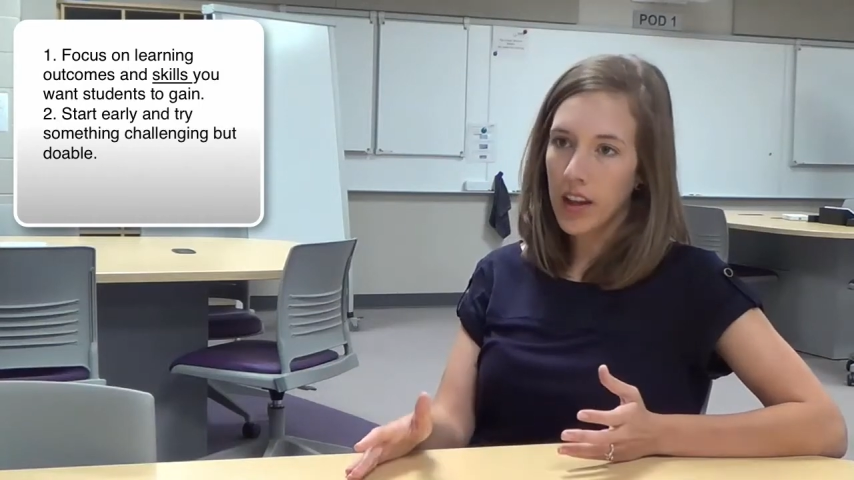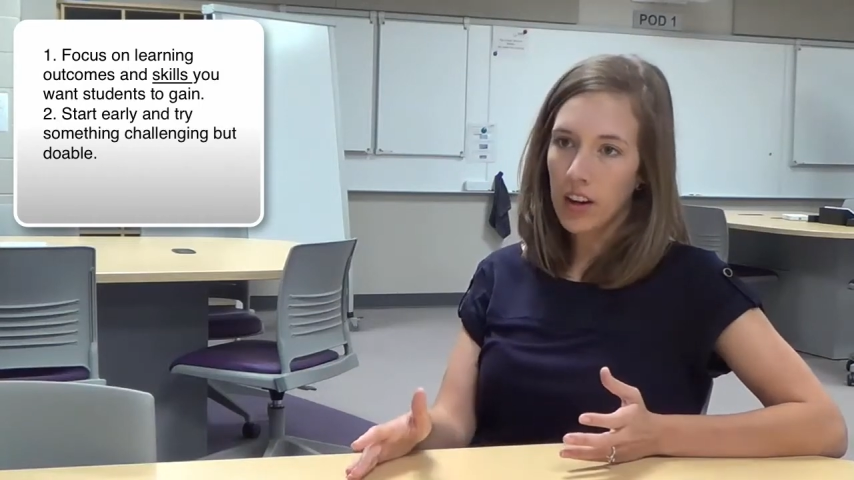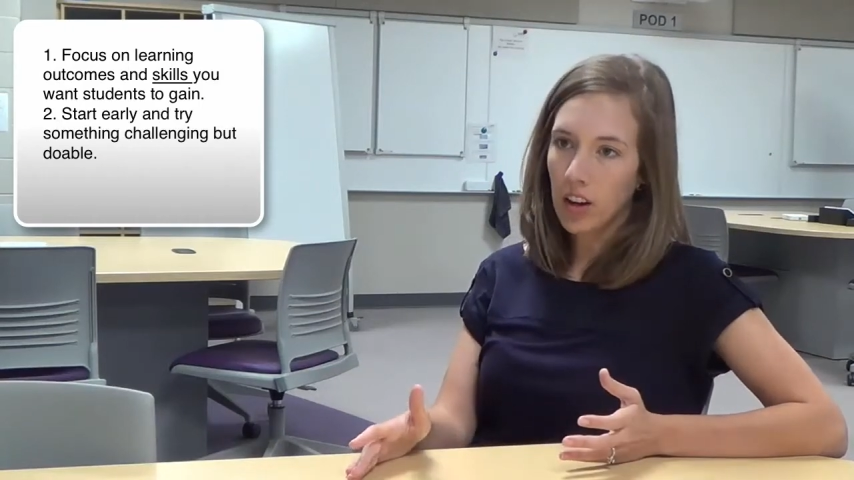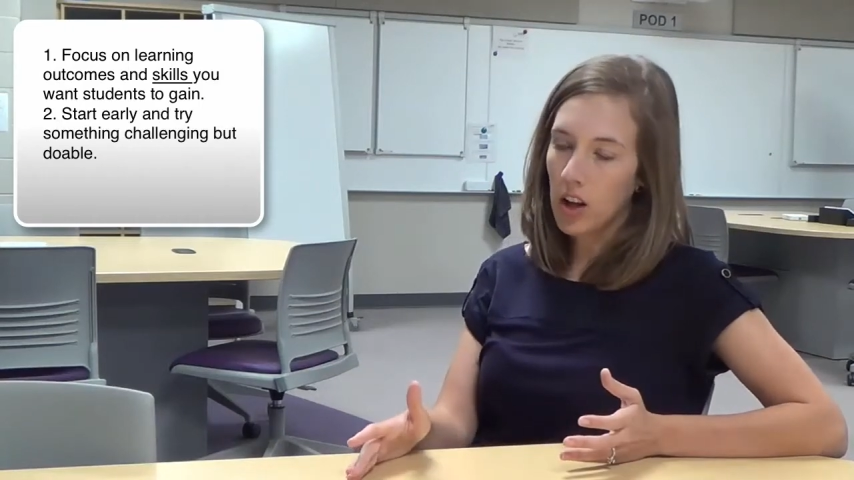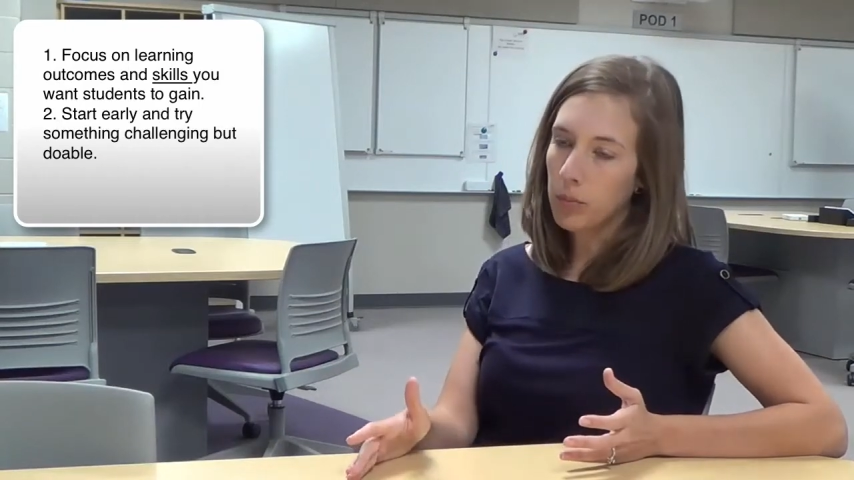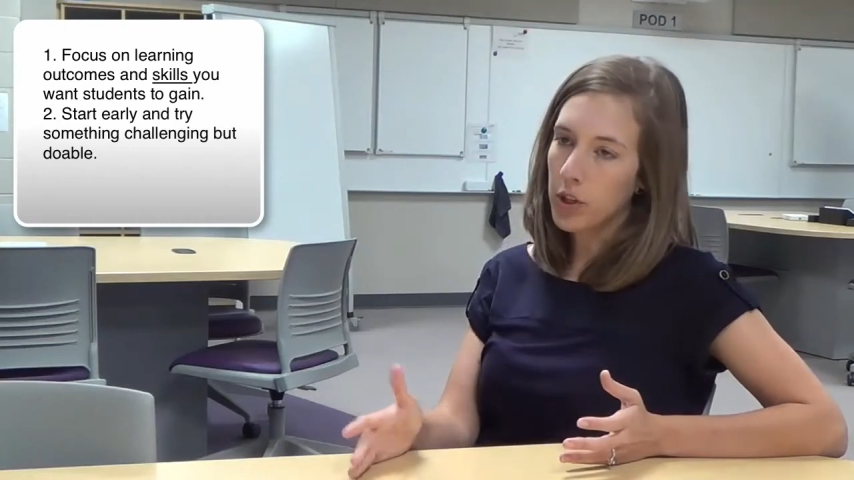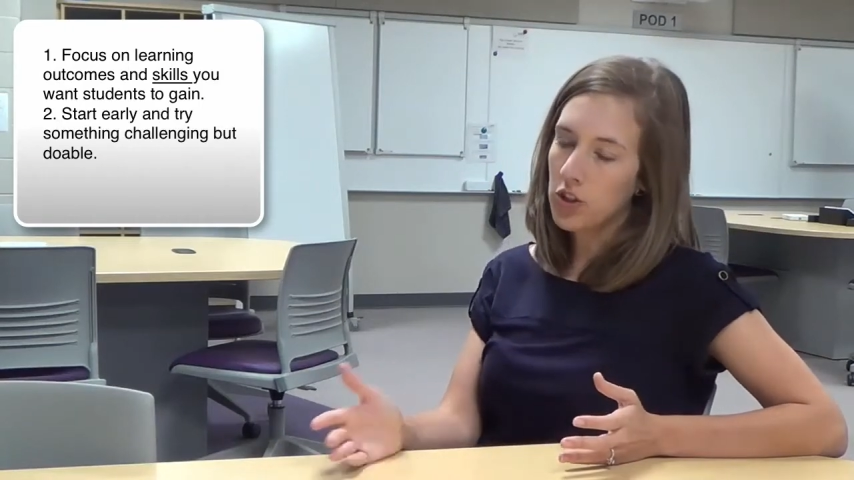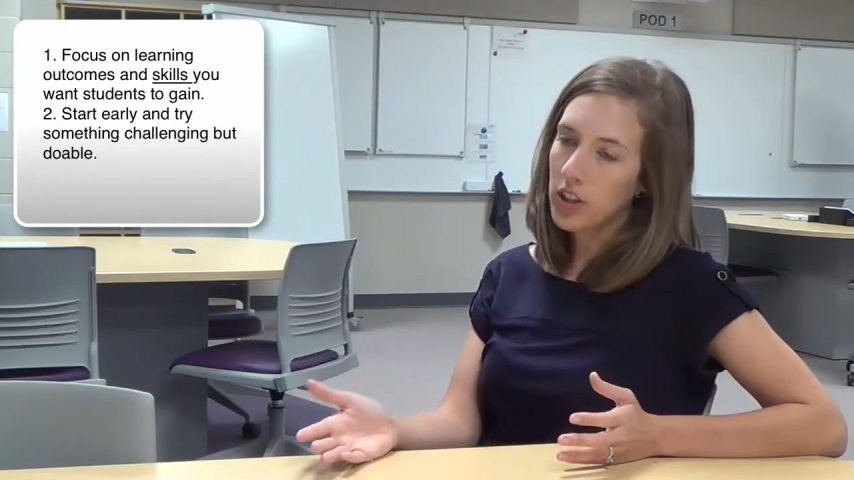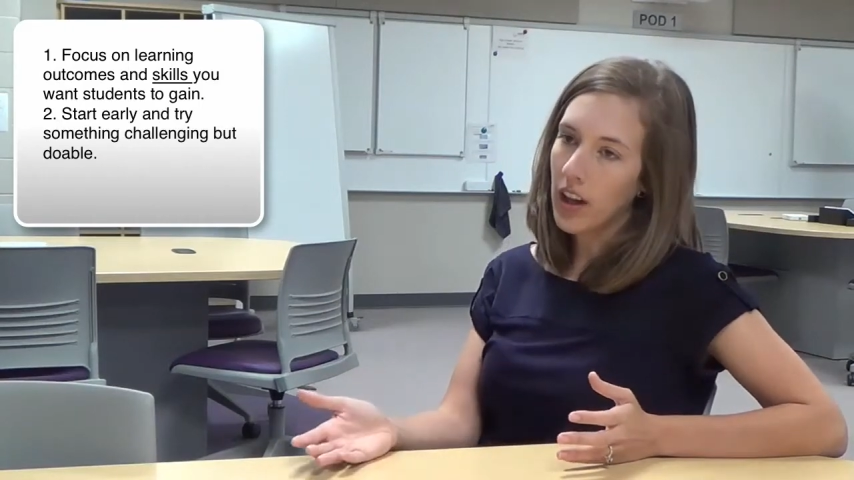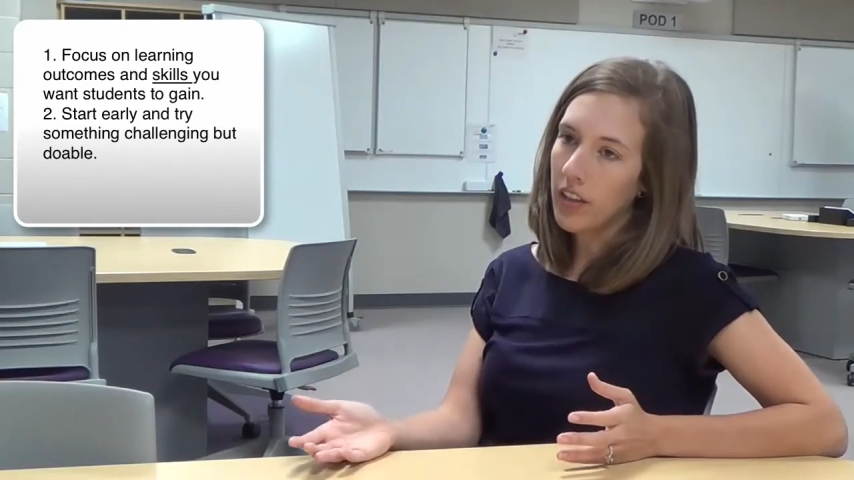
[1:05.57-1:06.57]
they can
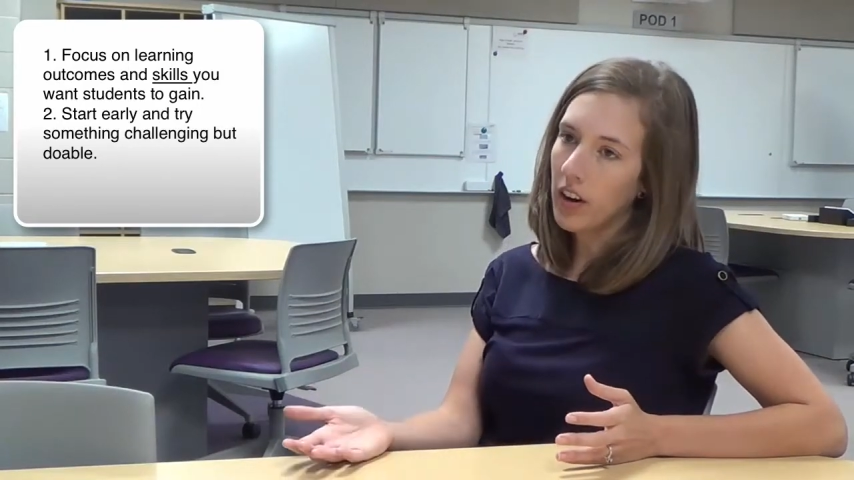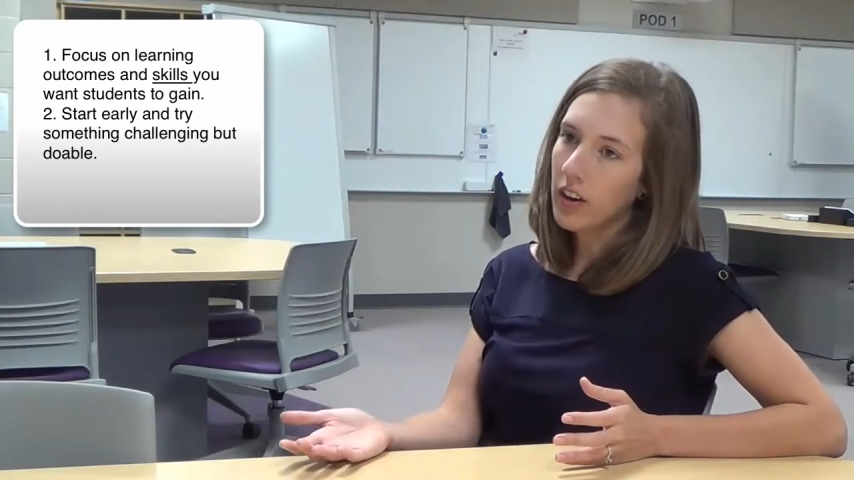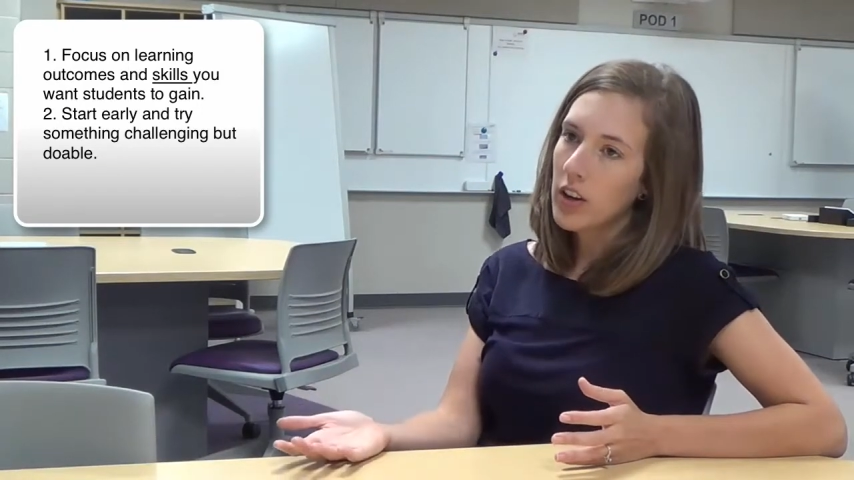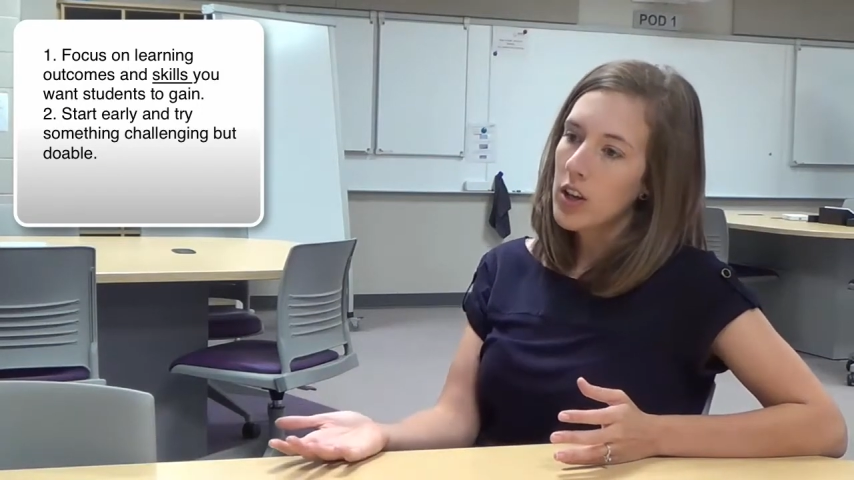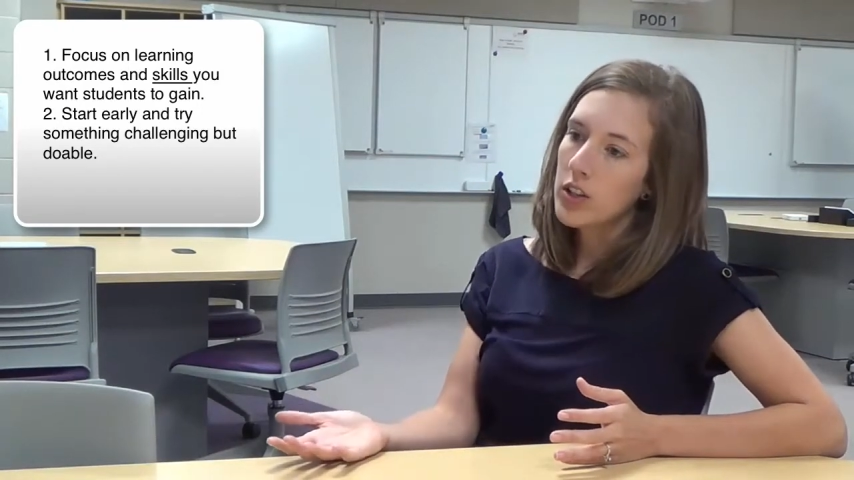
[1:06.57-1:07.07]
accomplish together.